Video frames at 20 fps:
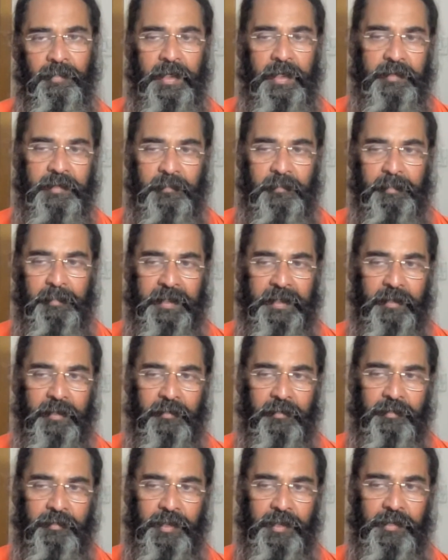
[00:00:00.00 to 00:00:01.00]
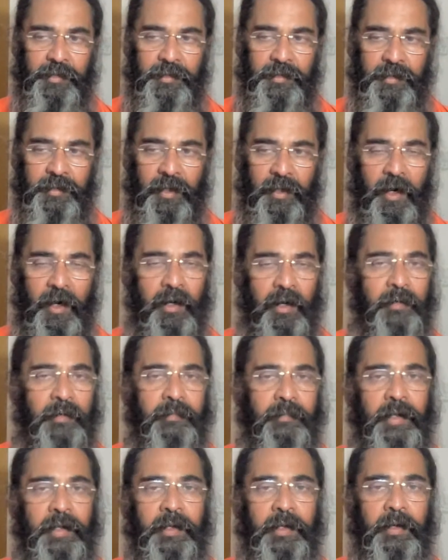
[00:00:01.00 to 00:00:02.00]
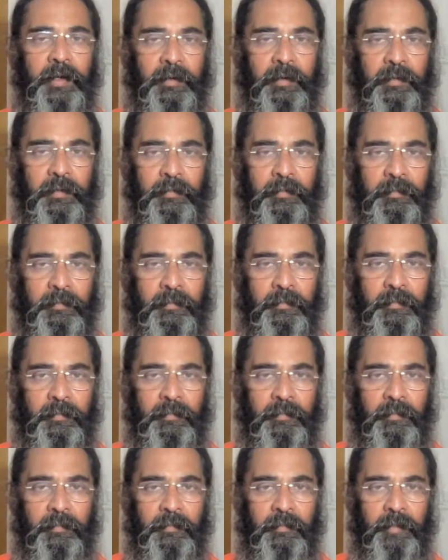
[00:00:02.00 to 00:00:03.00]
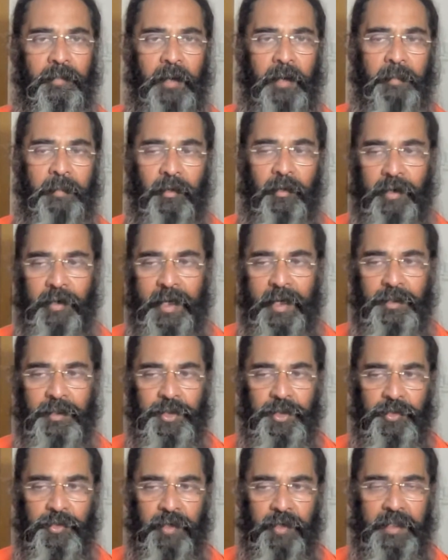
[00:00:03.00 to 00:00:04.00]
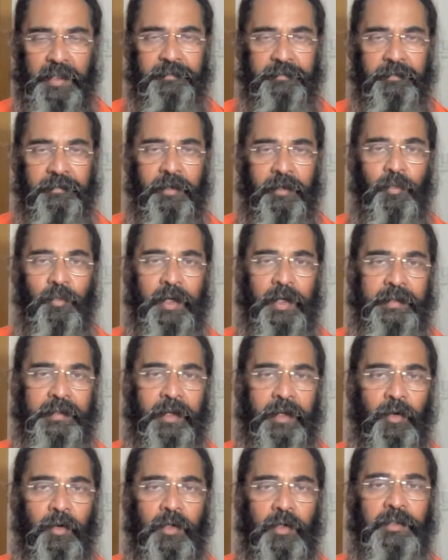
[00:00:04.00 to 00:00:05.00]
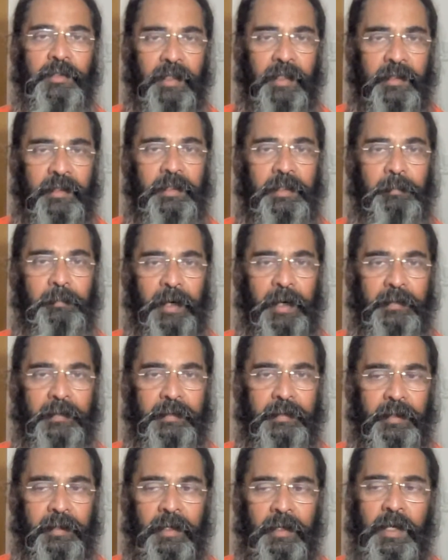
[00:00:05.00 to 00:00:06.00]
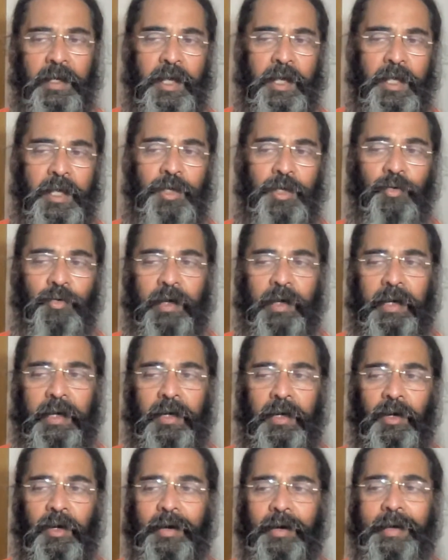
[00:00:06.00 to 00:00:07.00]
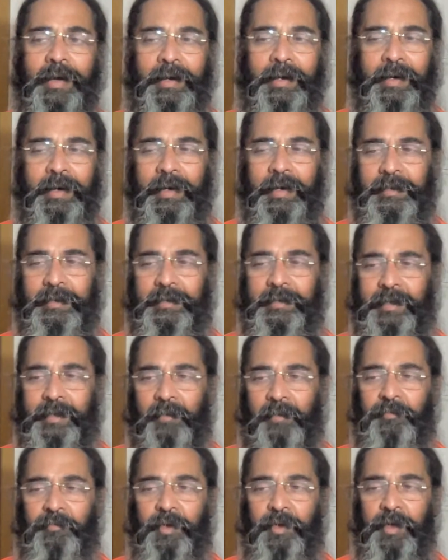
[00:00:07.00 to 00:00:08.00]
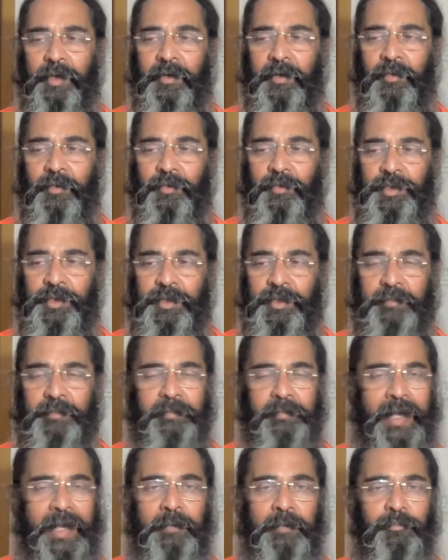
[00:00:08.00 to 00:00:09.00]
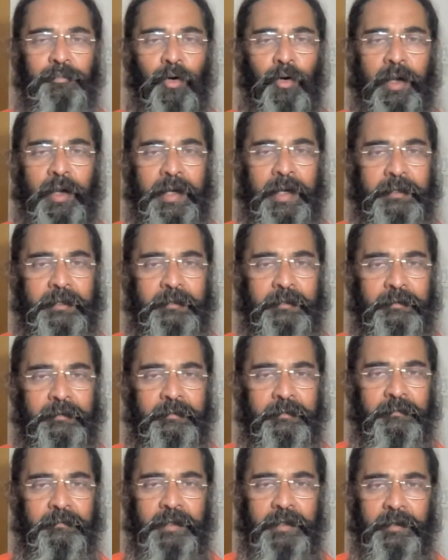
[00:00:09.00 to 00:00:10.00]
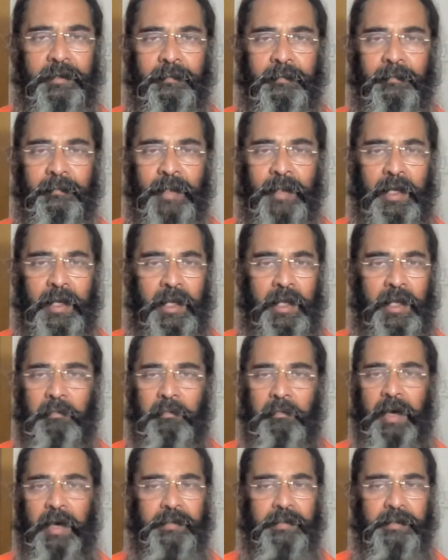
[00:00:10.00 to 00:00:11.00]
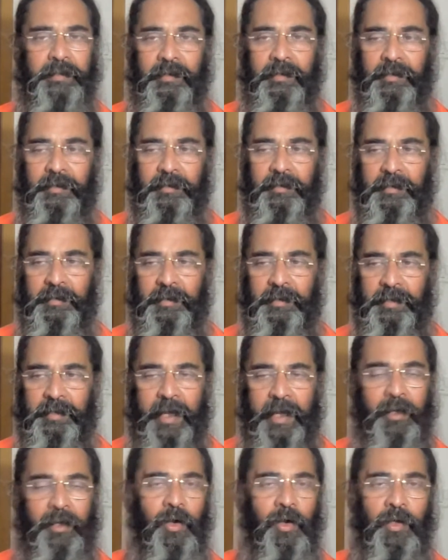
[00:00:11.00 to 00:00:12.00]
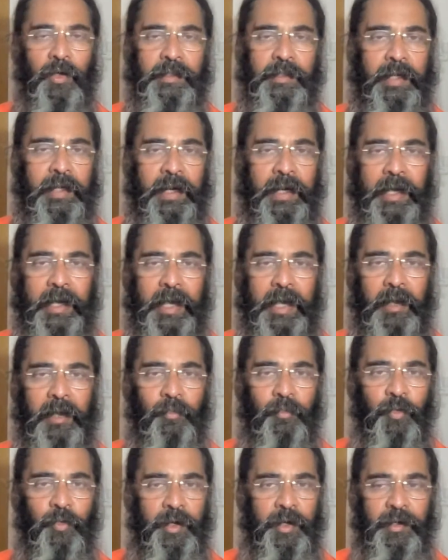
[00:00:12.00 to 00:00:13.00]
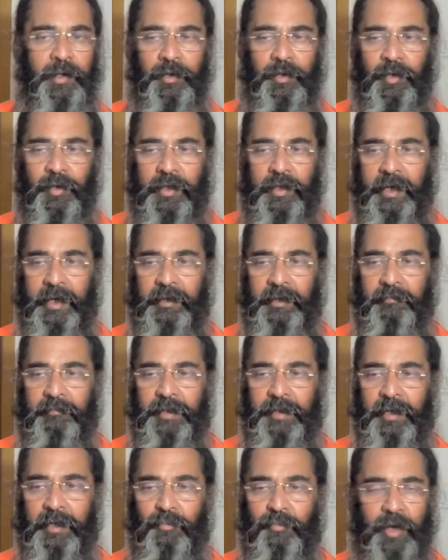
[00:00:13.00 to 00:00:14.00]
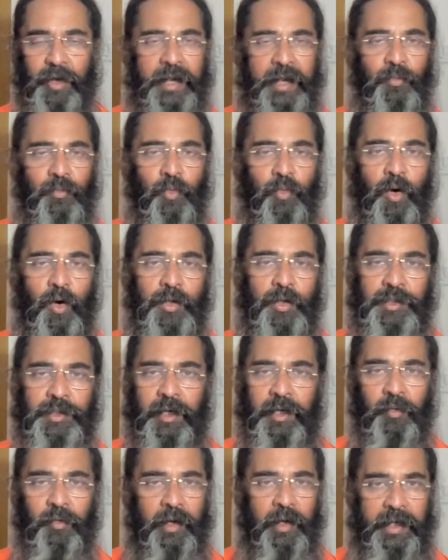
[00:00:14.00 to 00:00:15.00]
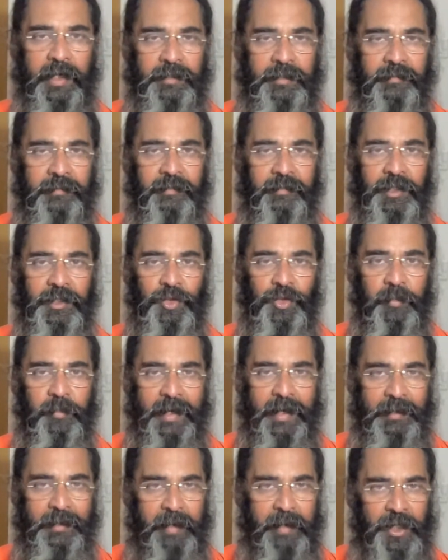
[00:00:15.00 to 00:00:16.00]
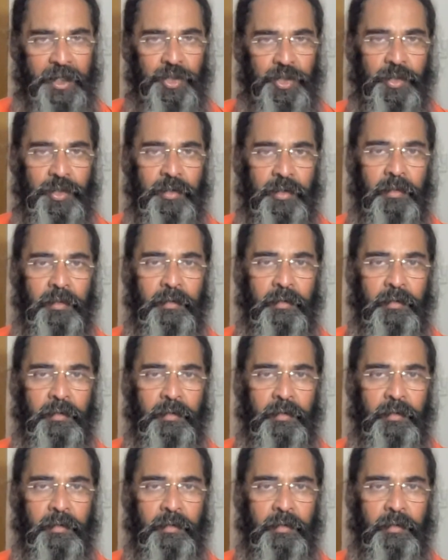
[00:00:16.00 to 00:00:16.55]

There is a bit of these occult thing here about energy transfer, what they call Saktipata. You can look at it as something which is manipulative, and imagine this is a psychological game where you're kind of being brainwashed and all kinds of things you might mention.